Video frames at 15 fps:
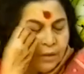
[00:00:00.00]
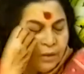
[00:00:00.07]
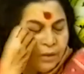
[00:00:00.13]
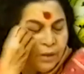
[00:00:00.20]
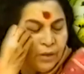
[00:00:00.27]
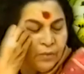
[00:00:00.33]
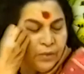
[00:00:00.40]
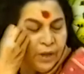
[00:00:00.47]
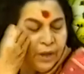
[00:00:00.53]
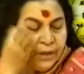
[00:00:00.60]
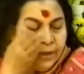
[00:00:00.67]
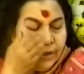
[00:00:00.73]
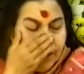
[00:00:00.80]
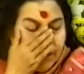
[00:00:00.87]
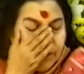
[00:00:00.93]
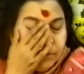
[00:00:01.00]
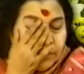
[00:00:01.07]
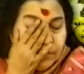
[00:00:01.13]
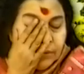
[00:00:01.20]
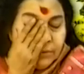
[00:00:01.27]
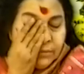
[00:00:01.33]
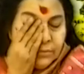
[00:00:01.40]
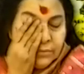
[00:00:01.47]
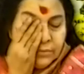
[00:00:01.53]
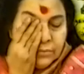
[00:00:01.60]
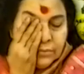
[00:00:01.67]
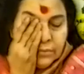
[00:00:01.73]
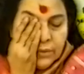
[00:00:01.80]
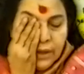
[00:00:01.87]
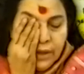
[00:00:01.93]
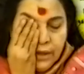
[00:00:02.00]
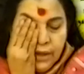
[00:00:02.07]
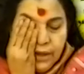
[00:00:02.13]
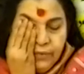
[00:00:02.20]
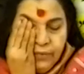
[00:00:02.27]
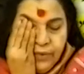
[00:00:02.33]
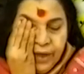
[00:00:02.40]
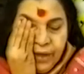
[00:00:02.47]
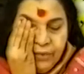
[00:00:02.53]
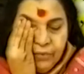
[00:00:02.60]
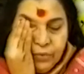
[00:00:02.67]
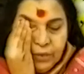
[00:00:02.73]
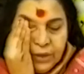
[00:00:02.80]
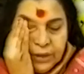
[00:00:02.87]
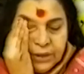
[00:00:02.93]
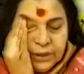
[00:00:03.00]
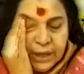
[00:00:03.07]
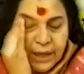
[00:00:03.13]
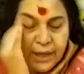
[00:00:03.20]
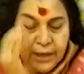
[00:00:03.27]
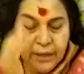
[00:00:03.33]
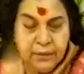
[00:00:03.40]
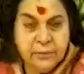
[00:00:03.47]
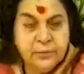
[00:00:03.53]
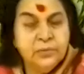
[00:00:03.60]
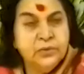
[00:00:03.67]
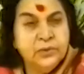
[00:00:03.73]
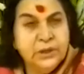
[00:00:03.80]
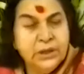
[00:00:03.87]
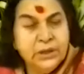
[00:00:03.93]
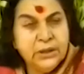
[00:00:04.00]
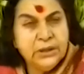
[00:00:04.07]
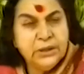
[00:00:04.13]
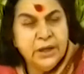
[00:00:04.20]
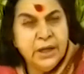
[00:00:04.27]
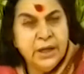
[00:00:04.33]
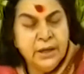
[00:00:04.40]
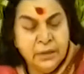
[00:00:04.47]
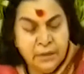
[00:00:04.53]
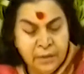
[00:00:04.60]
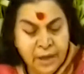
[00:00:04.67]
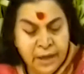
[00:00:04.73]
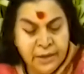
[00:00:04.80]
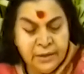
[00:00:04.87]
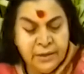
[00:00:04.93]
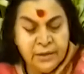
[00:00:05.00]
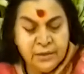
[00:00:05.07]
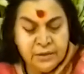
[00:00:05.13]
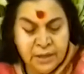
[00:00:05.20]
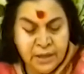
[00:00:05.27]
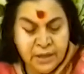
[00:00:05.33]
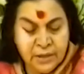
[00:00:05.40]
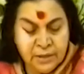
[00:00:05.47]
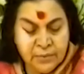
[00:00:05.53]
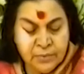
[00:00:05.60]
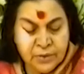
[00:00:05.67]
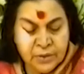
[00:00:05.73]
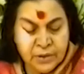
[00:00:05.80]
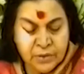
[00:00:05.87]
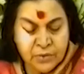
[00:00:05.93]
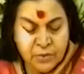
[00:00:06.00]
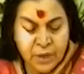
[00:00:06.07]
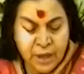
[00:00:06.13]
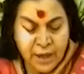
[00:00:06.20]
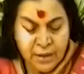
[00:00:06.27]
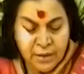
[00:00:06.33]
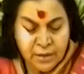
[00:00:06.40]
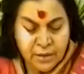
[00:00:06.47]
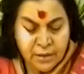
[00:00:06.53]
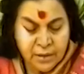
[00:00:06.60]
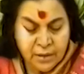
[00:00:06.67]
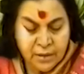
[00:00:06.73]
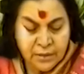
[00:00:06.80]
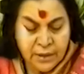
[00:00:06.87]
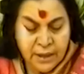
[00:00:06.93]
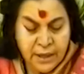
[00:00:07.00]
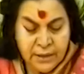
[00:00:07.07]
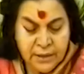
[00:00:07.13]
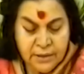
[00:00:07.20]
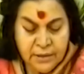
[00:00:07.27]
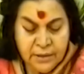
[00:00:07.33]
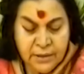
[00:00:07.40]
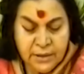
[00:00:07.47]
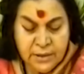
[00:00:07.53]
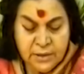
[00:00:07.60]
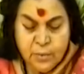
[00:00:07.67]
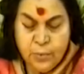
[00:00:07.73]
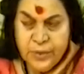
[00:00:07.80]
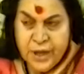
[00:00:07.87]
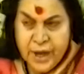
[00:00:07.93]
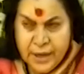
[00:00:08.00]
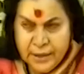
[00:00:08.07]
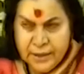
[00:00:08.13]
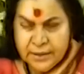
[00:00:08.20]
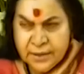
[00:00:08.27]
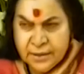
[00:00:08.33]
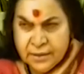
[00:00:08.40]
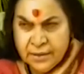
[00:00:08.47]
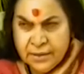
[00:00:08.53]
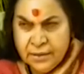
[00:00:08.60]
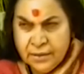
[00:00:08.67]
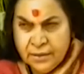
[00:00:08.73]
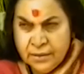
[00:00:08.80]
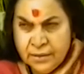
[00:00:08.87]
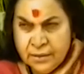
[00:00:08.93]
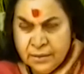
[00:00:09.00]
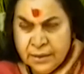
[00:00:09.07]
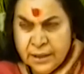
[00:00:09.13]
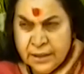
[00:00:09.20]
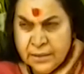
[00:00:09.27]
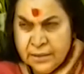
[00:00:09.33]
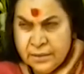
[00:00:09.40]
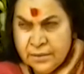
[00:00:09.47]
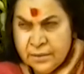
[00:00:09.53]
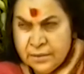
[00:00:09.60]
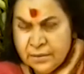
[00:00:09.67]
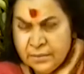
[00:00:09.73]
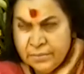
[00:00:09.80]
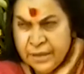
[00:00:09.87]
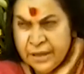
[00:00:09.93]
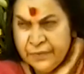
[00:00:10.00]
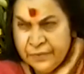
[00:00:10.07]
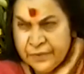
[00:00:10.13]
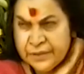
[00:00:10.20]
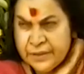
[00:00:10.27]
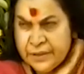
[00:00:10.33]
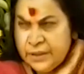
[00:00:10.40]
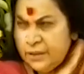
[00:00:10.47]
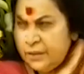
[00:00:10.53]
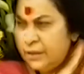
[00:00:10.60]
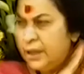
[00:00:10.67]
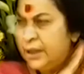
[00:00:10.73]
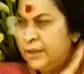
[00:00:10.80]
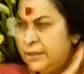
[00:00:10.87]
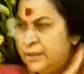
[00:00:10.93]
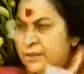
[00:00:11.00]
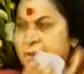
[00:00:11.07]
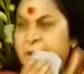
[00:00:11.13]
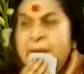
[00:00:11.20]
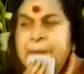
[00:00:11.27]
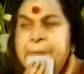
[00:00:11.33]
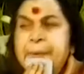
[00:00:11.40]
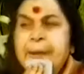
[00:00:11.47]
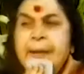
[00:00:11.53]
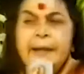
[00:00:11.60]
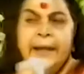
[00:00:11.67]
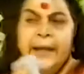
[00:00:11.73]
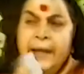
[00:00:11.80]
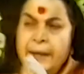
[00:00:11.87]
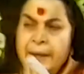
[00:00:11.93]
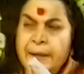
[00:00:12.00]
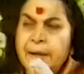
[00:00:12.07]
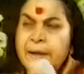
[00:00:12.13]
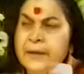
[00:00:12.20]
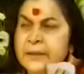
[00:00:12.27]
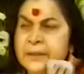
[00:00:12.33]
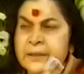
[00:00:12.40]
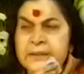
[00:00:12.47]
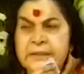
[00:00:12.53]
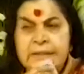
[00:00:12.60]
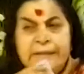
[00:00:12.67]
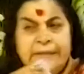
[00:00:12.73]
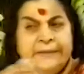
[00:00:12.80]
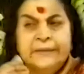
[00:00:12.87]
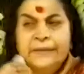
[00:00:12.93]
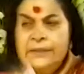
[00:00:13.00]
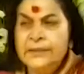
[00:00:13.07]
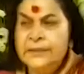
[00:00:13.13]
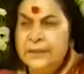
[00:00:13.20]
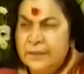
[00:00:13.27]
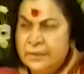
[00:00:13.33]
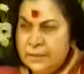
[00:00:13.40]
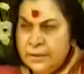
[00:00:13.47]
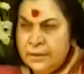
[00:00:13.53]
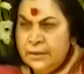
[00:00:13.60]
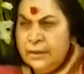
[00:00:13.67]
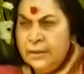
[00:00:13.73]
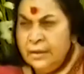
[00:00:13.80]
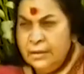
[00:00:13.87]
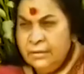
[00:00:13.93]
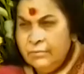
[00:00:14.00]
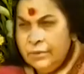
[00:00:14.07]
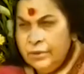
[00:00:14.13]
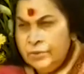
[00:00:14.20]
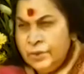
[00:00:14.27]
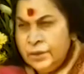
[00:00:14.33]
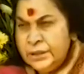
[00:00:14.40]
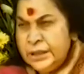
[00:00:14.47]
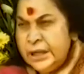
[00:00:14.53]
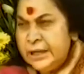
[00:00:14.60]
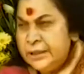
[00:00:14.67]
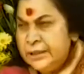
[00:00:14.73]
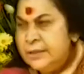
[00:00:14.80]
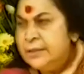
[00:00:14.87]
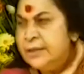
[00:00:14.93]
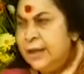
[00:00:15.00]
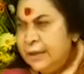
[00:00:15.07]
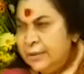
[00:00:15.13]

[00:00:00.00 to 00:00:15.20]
Now the other thing that we have to understand, Sri Krishna at this stage of Sahaja Yoga, that it is the Virata Shakti that is manifesting at this time and not the Sri Krishna Shakti which was at his time.